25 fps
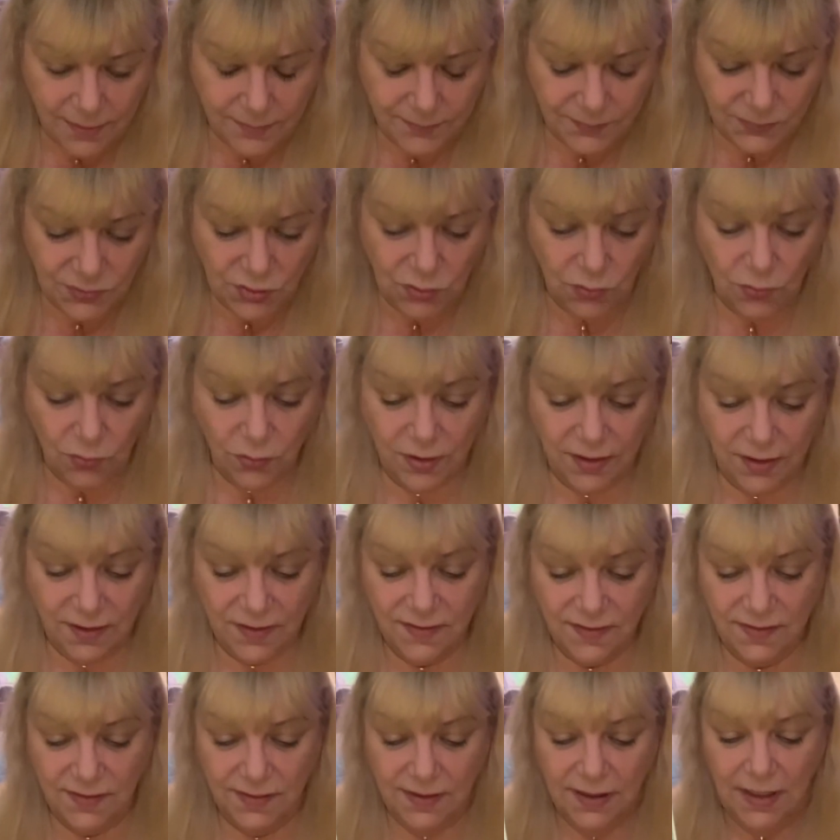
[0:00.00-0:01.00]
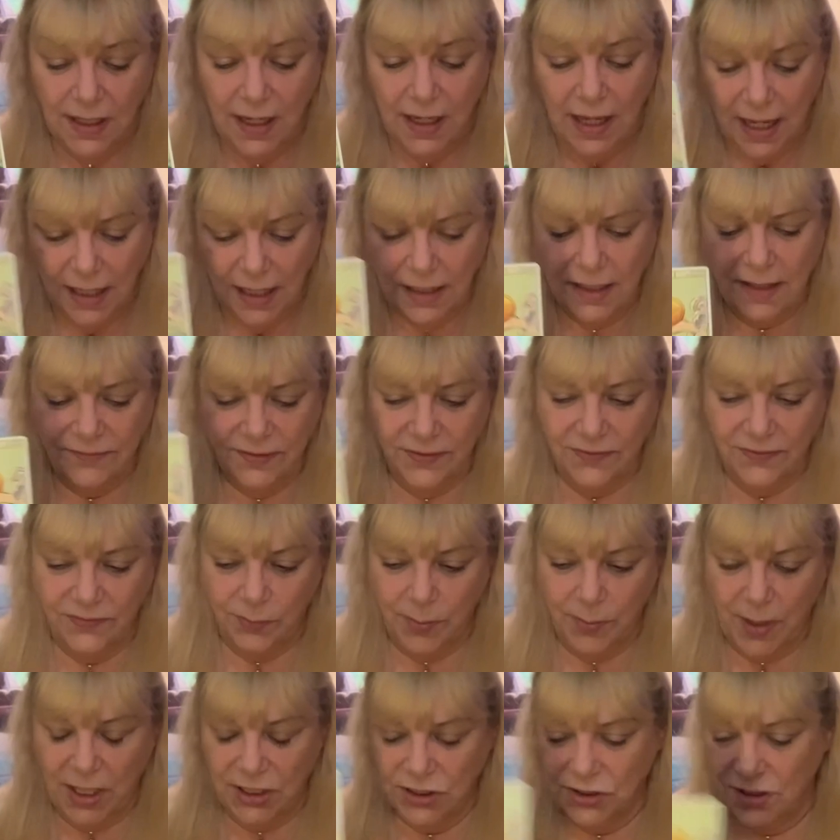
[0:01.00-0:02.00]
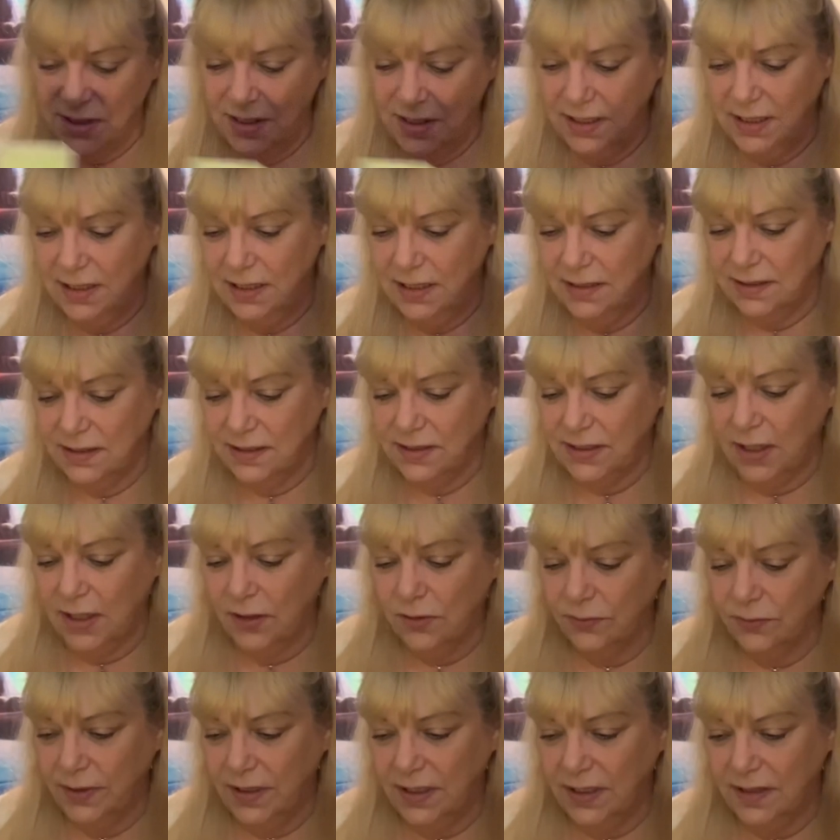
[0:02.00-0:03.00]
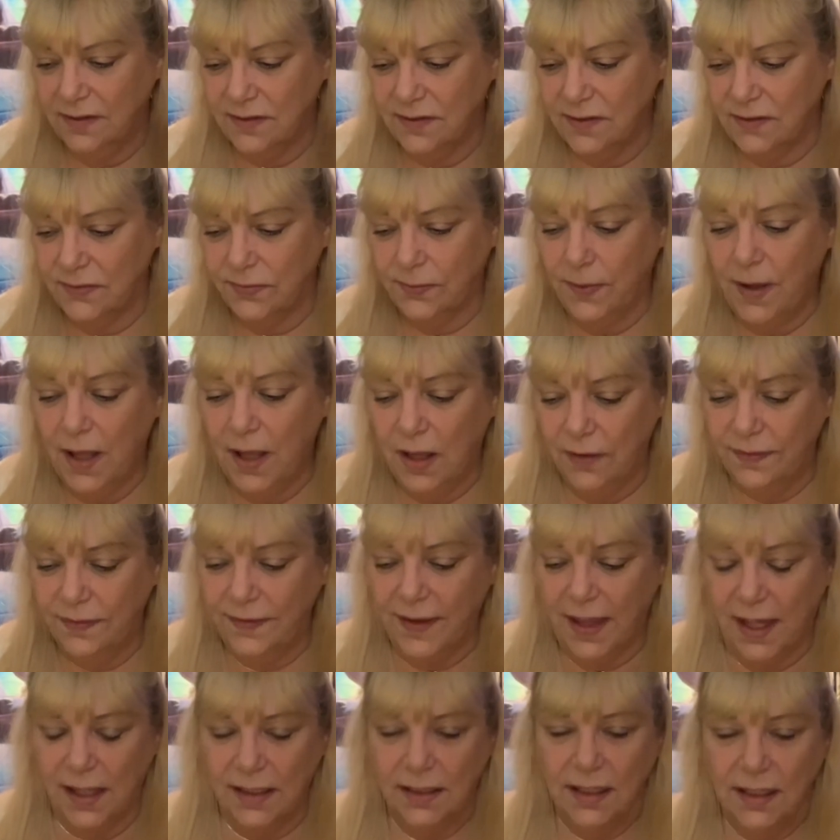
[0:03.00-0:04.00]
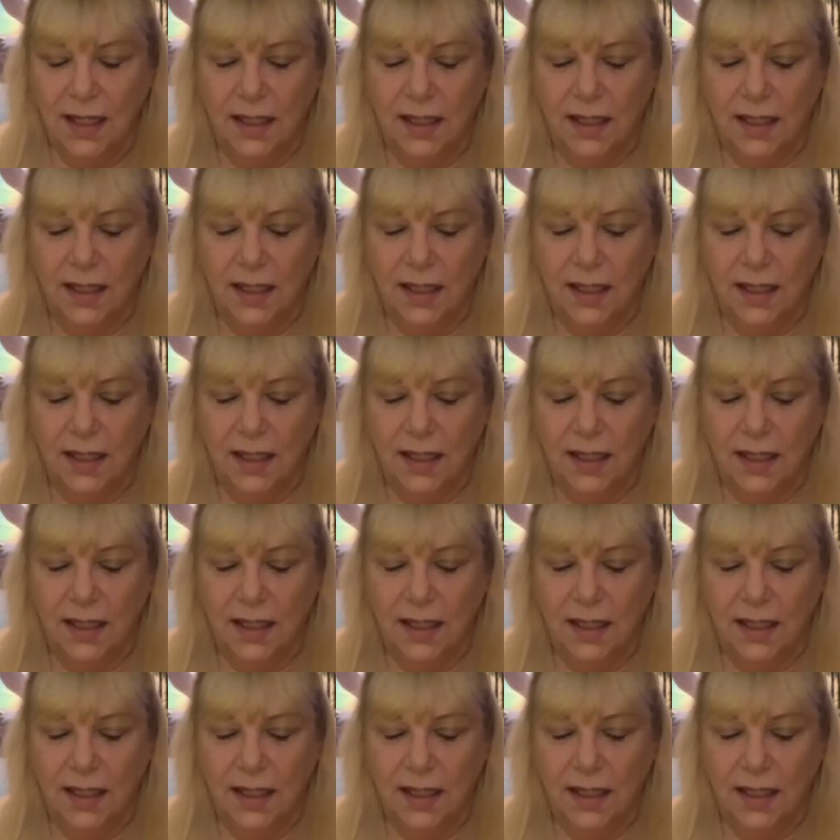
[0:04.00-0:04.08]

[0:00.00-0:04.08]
Taurus, and I've even mentioned it in the tarot readings as well, that